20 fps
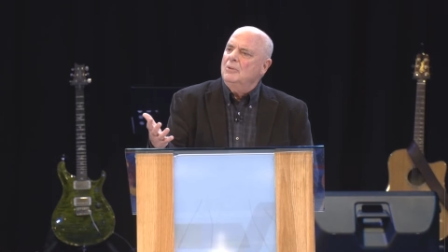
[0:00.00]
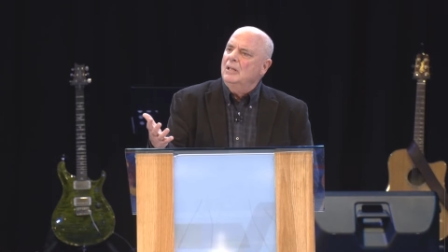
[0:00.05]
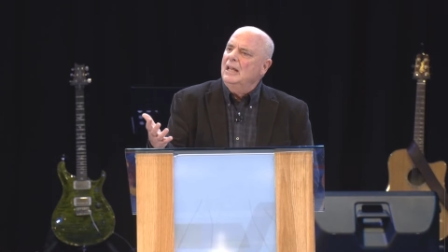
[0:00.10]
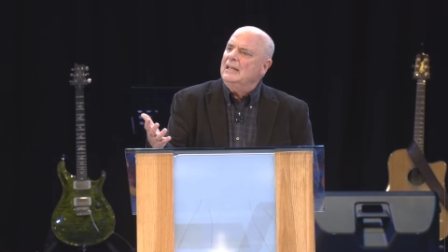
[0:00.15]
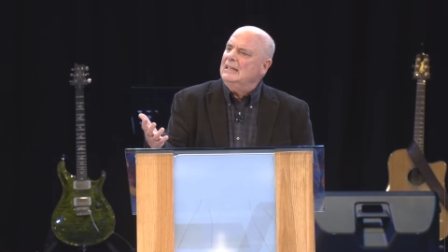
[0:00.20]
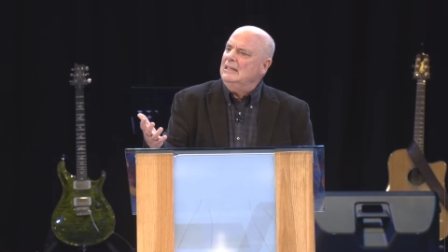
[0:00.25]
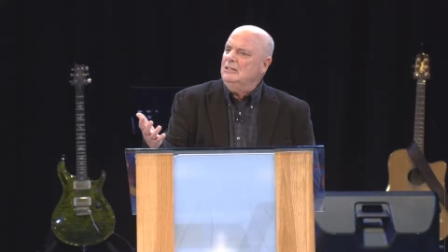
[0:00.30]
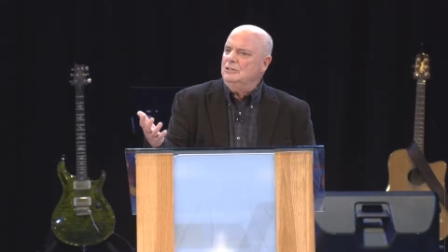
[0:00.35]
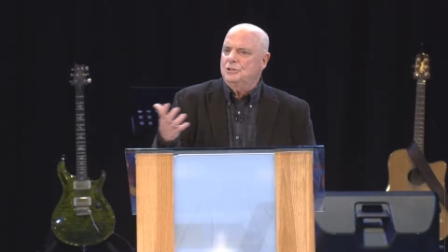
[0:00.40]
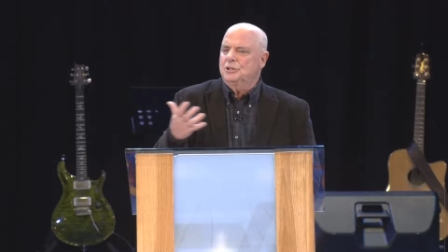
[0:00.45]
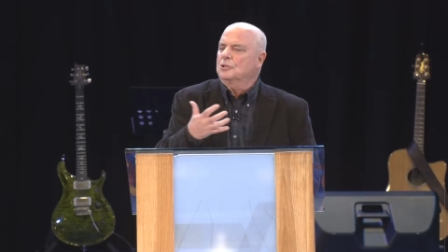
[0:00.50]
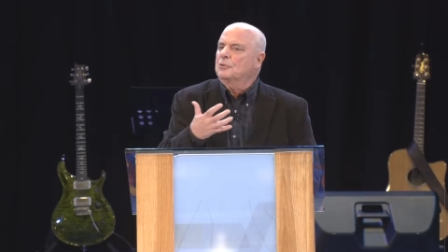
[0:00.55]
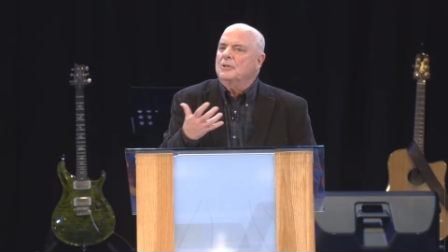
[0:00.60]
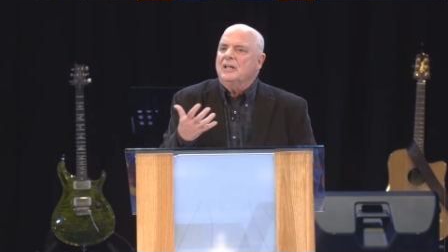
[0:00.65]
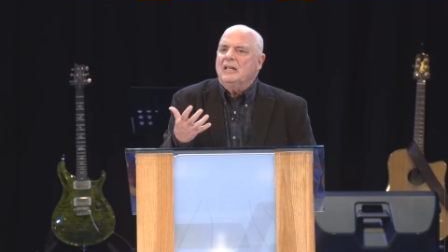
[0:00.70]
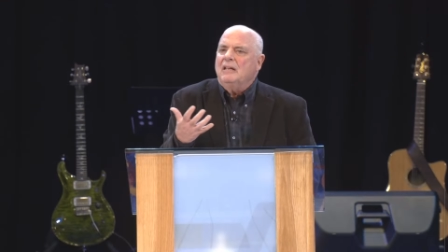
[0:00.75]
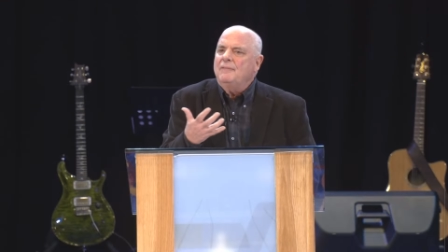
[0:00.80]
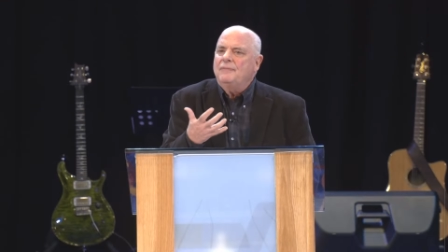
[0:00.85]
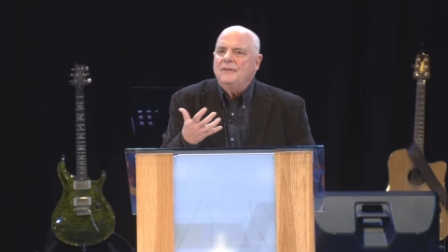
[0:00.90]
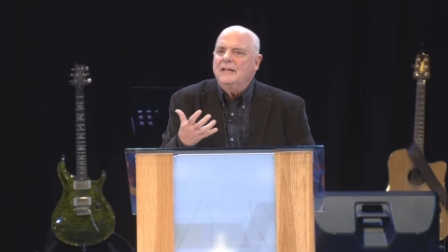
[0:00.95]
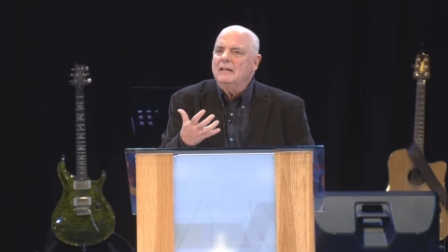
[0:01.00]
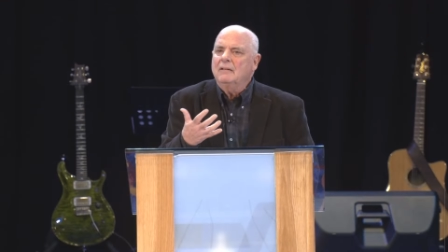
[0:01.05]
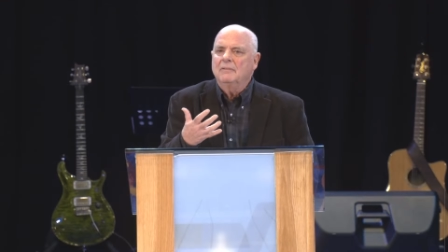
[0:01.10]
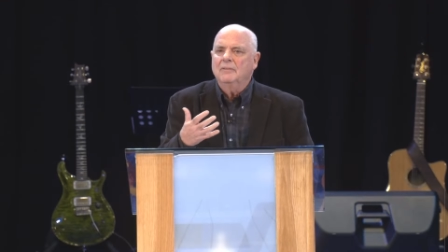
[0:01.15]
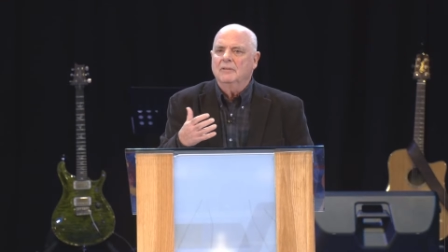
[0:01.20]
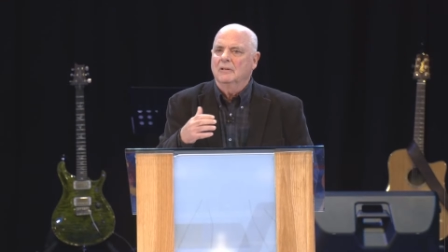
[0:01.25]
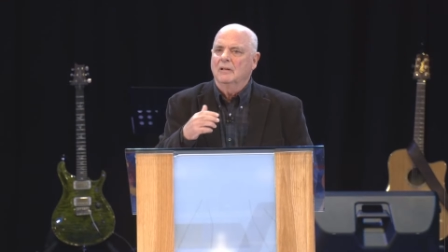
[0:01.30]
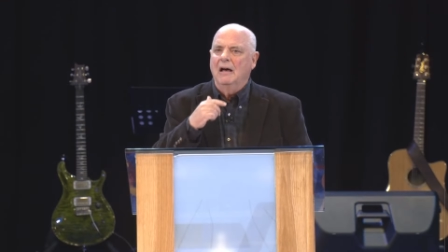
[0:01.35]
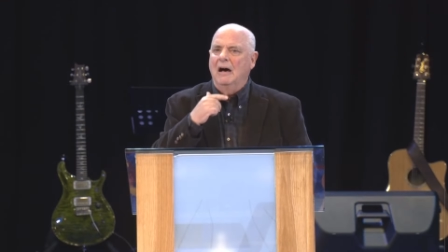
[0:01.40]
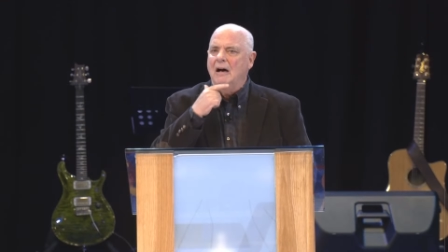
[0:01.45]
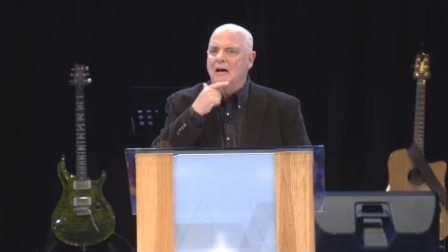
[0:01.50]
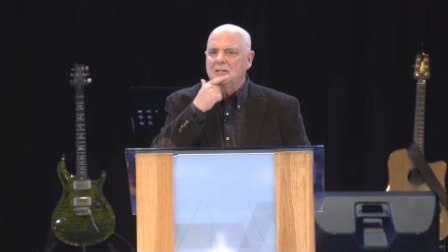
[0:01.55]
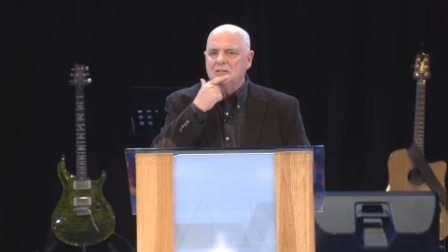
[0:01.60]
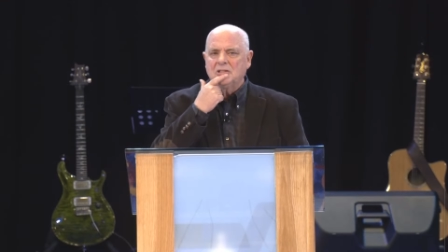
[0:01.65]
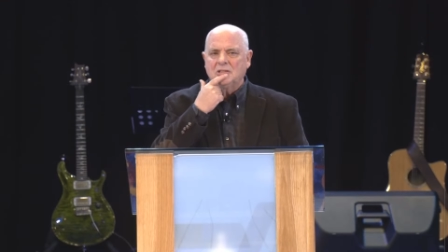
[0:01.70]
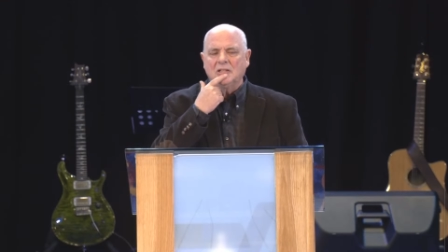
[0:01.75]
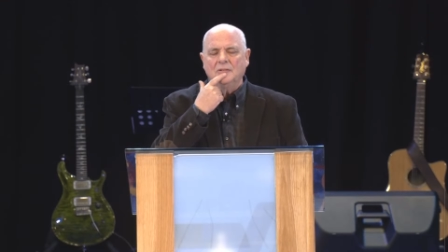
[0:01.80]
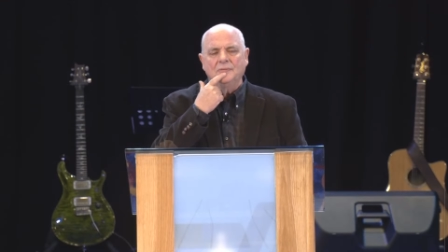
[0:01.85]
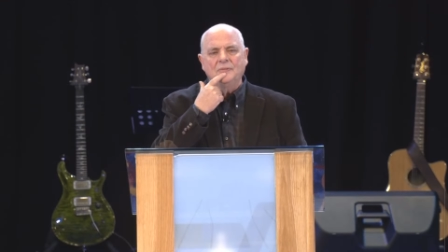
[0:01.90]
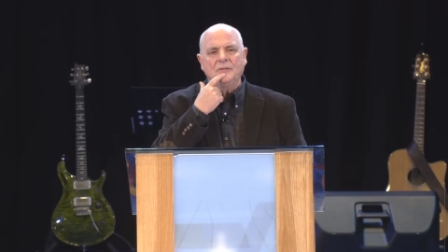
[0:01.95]
like he's grieving the
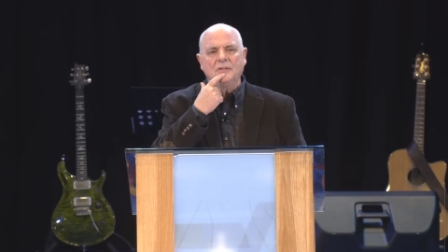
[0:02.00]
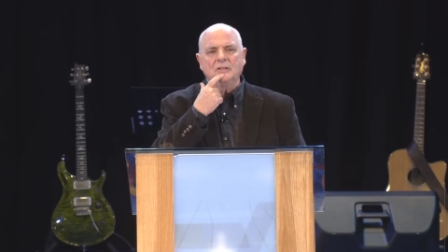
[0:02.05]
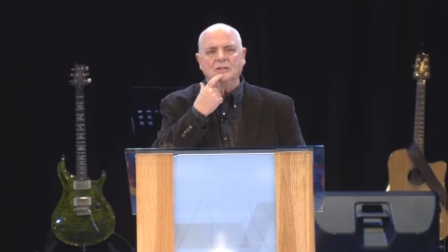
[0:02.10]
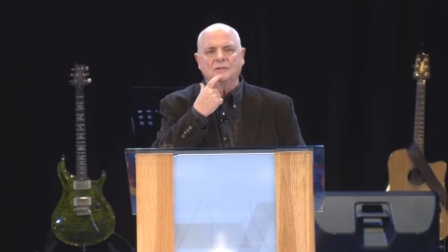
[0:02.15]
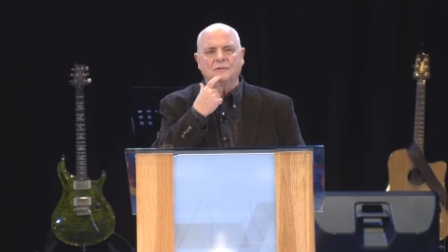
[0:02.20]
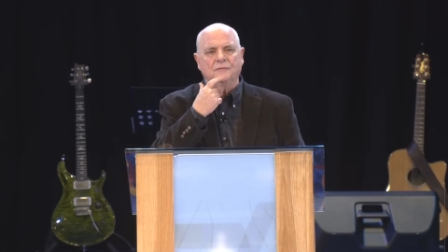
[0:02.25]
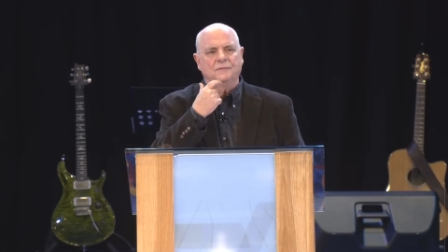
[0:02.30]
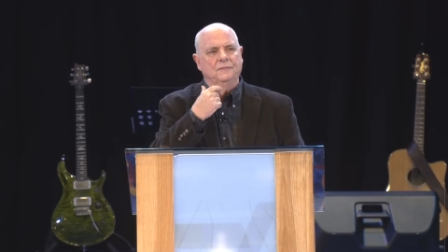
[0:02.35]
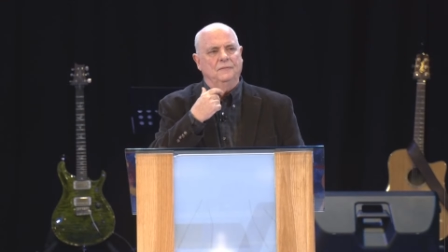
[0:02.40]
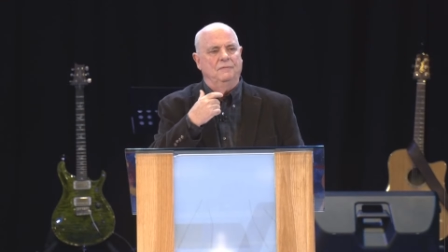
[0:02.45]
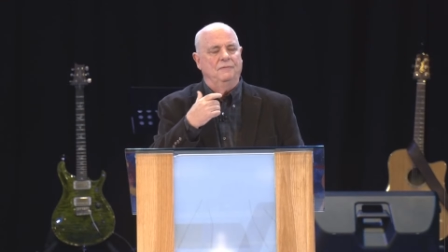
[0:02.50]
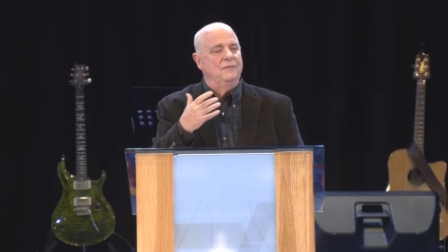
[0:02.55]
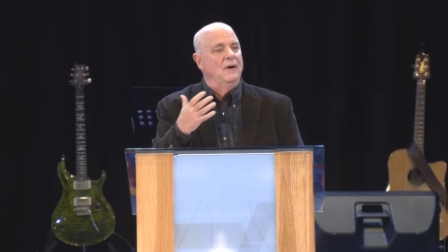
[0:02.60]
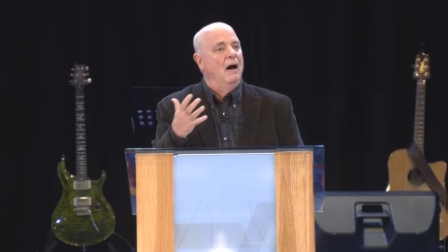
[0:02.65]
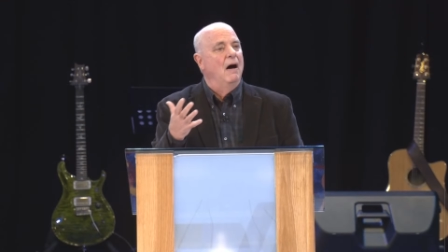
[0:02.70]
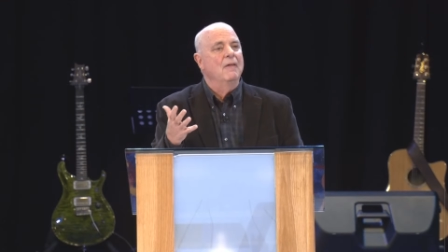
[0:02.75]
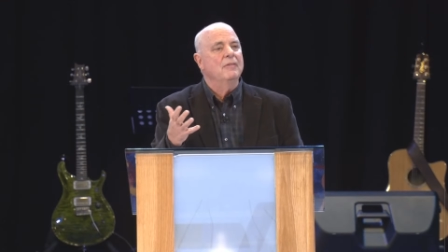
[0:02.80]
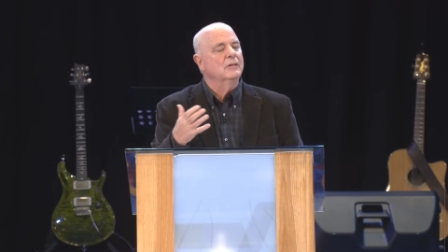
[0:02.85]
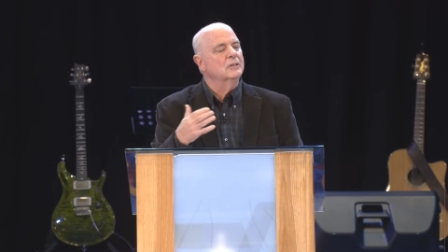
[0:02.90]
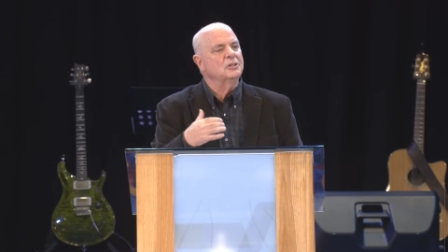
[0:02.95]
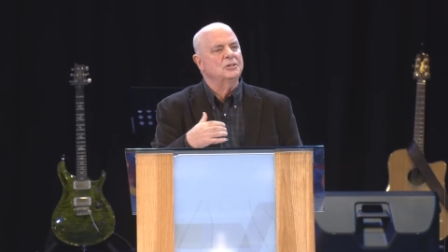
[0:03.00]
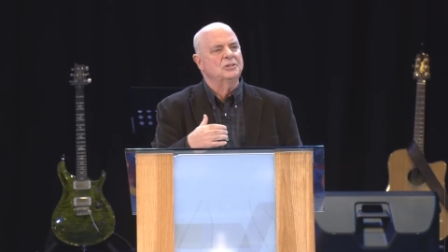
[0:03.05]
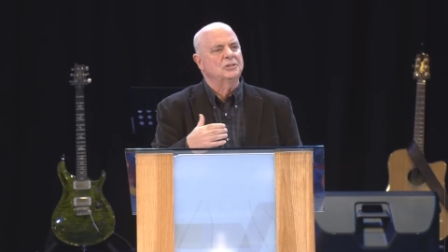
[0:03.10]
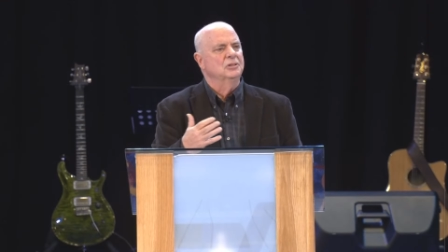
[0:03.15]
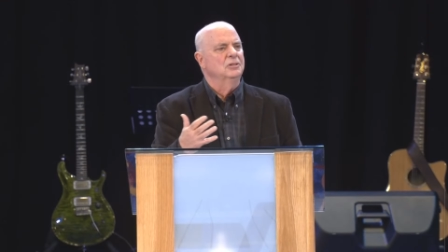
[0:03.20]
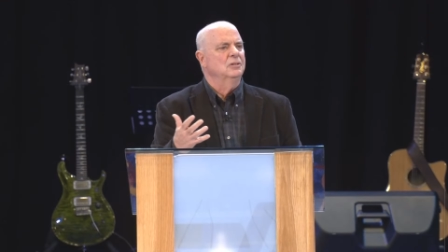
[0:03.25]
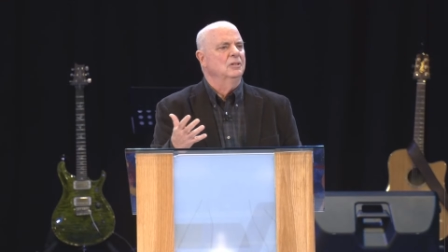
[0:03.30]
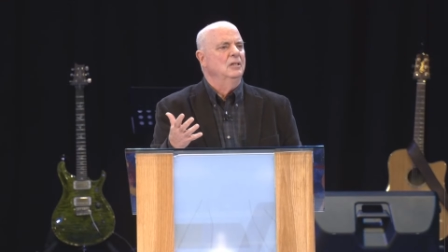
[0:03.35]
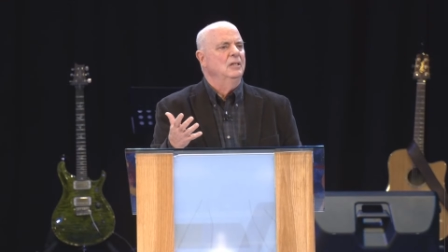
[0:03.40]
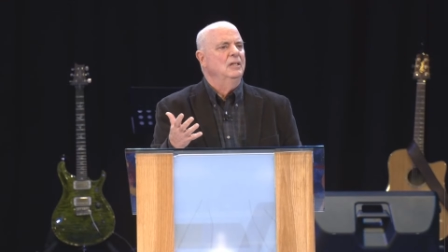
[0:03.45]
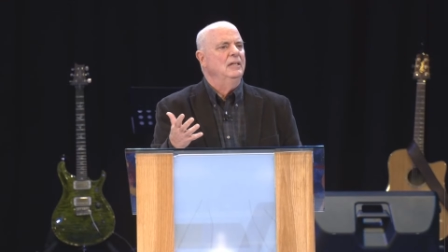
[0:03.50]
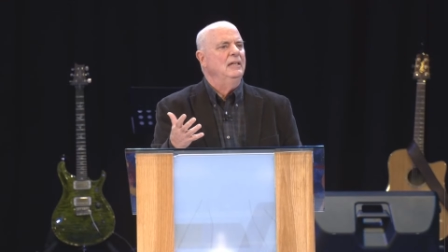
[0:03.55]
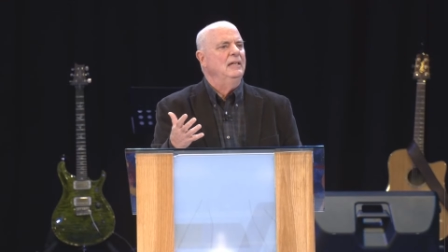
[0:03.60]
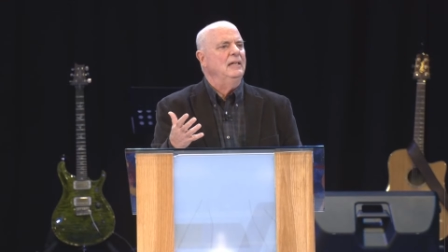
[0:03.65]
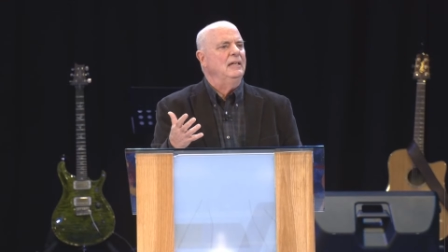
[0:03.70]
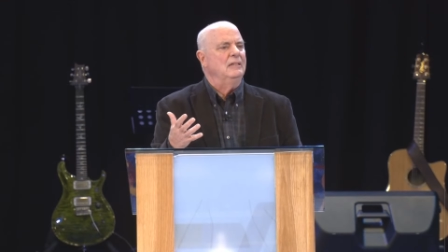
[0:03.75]
loss of his father, certainly.